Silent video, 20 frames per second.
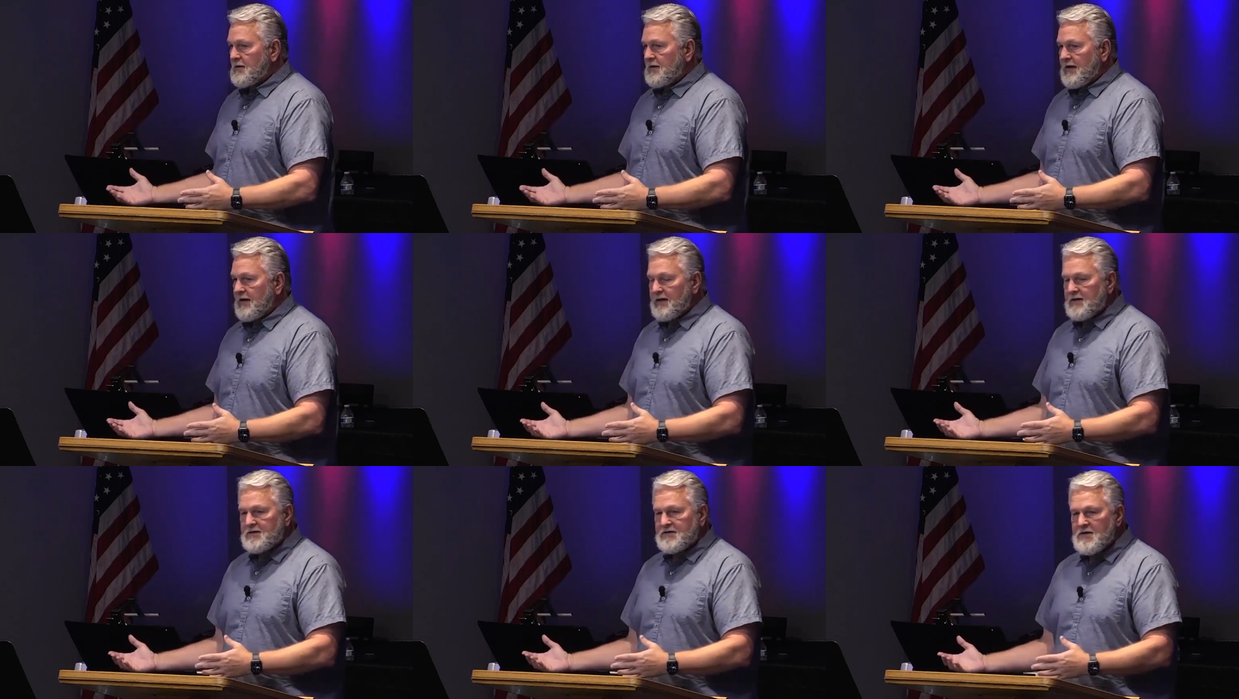
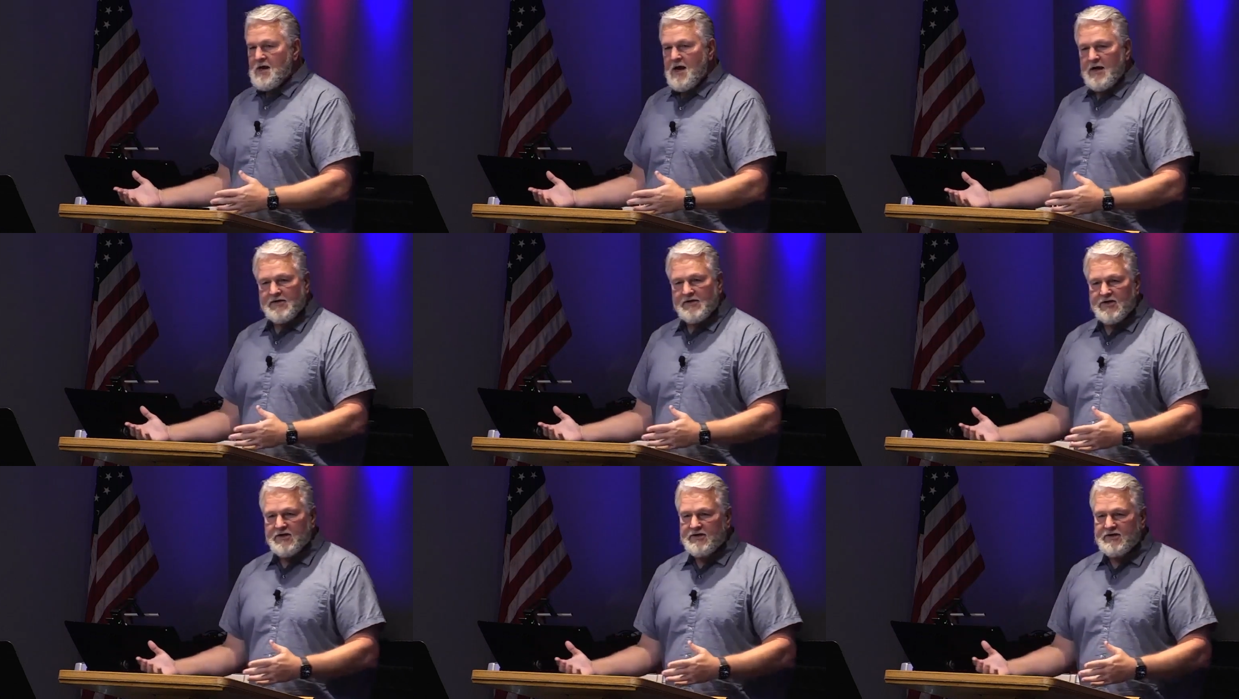It's not
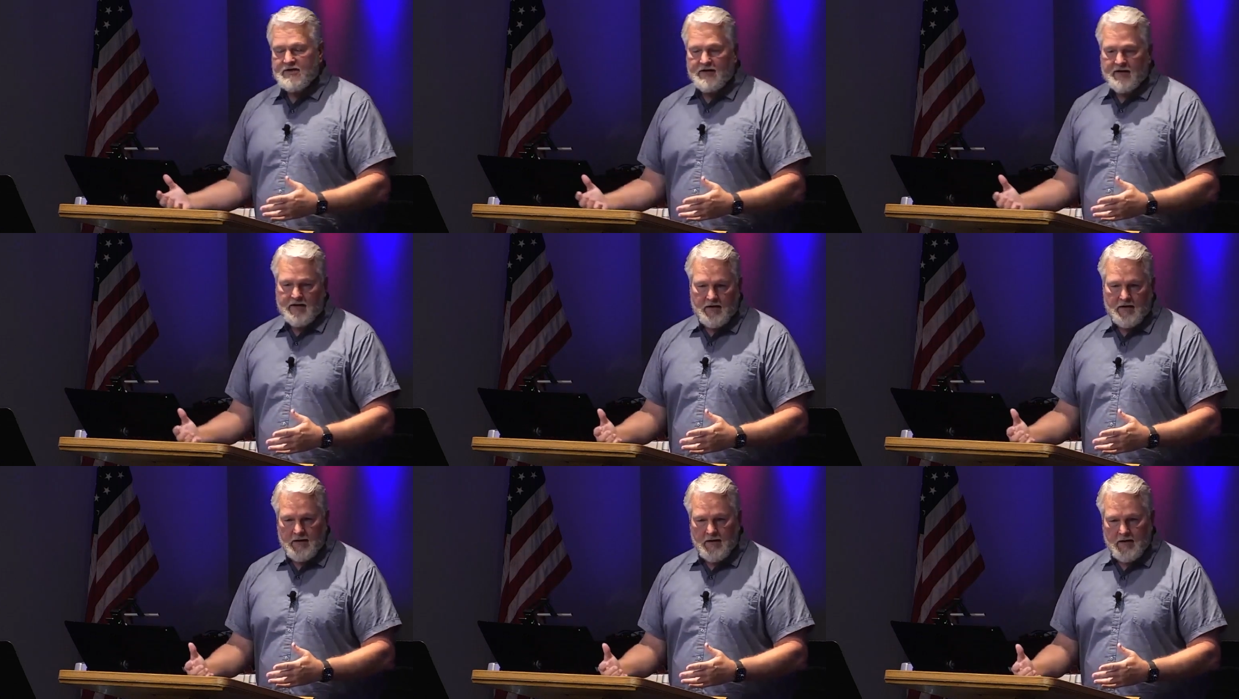just
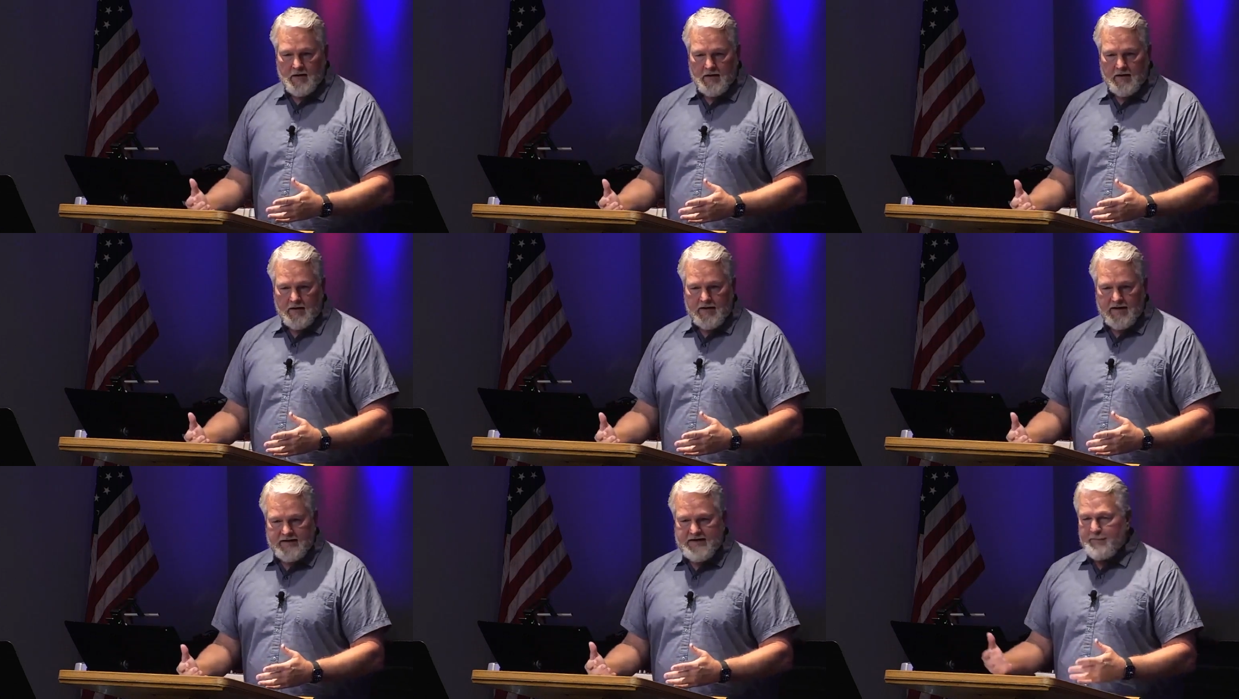here.
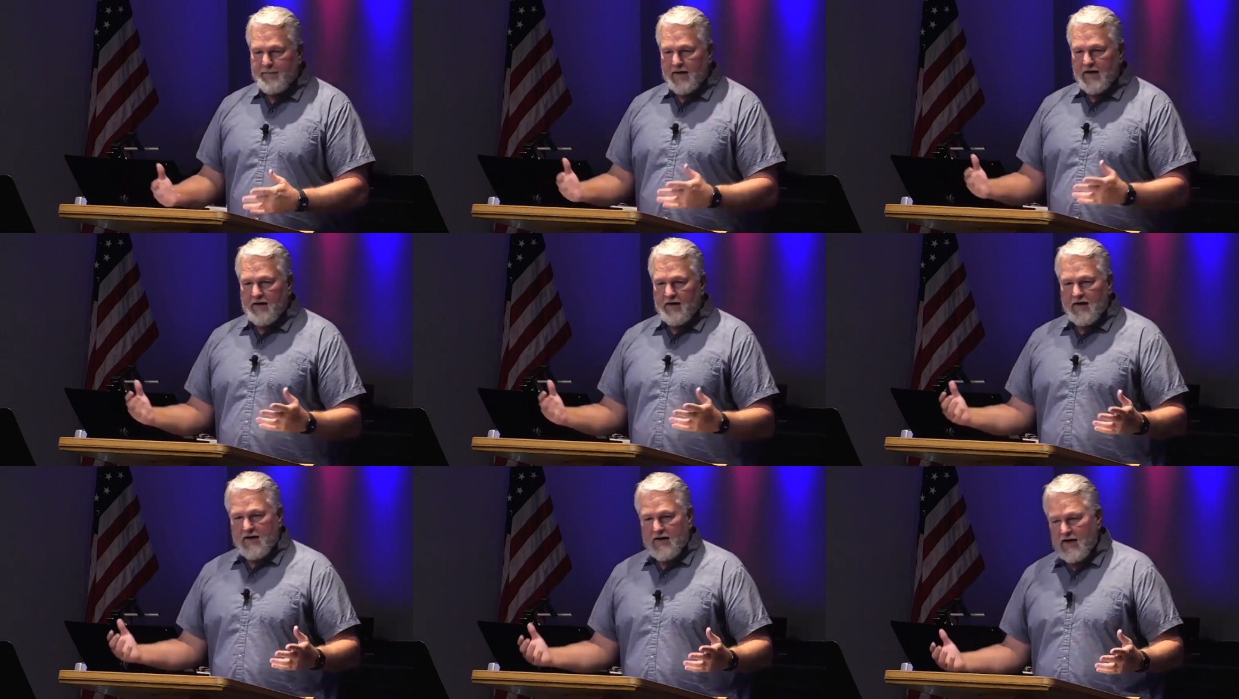It's
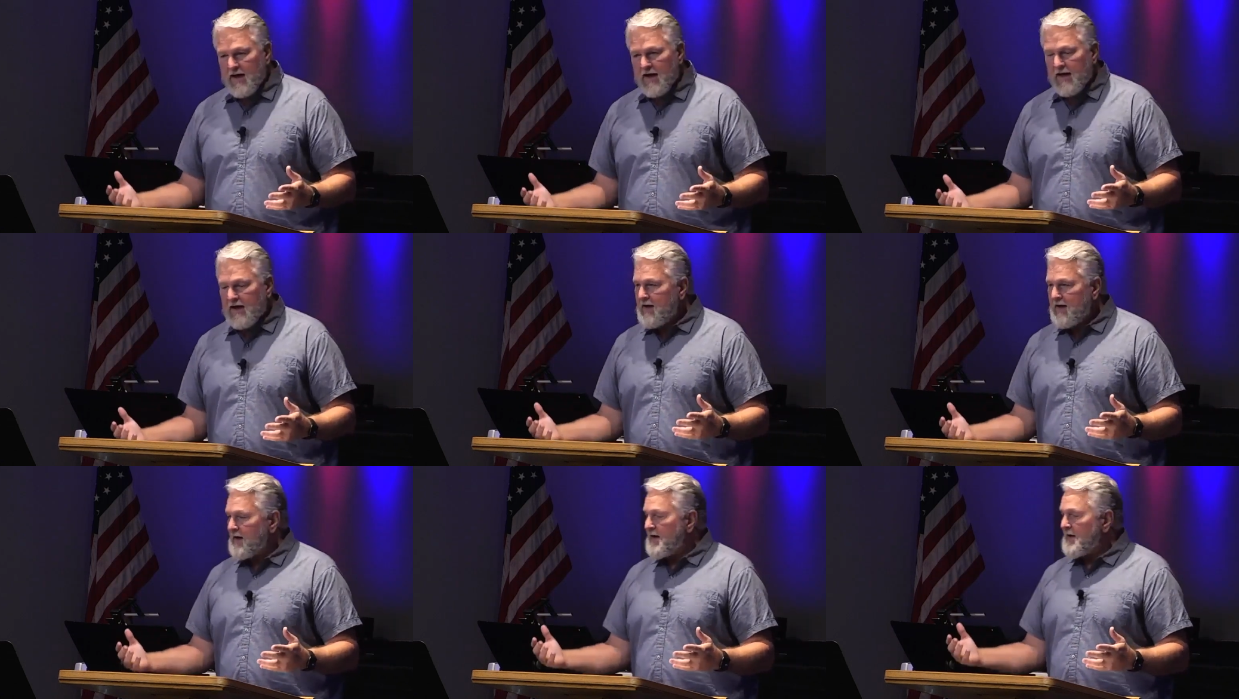happening in
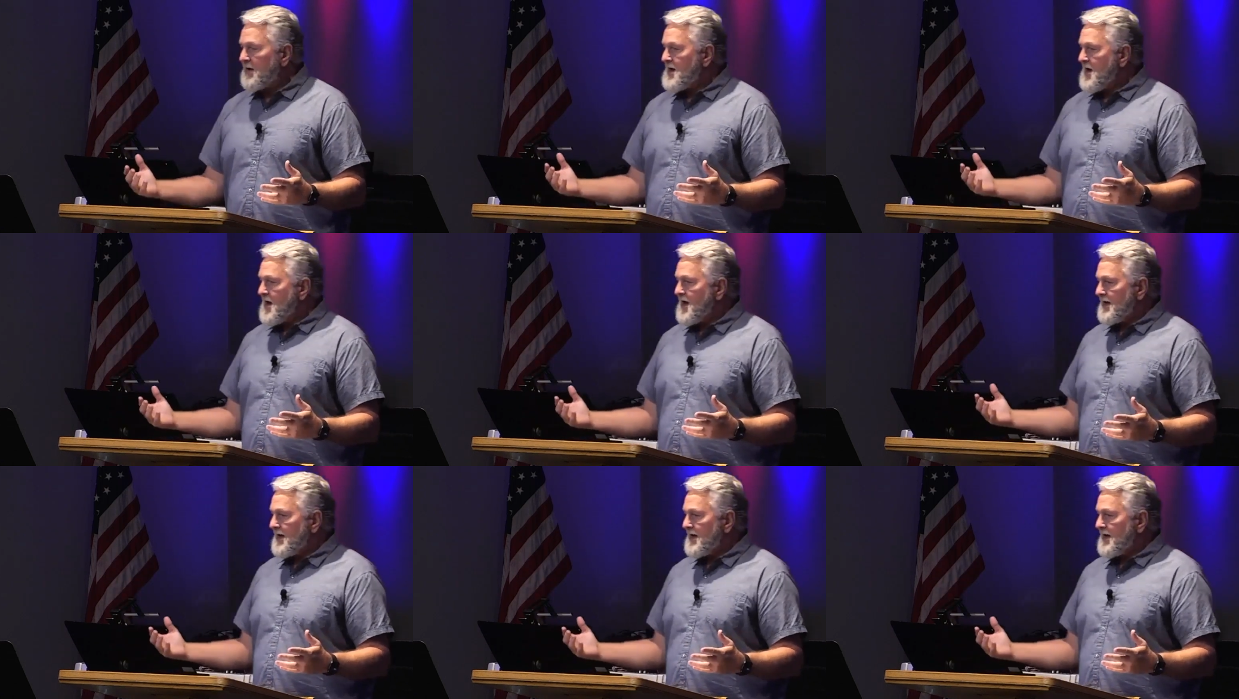Canada.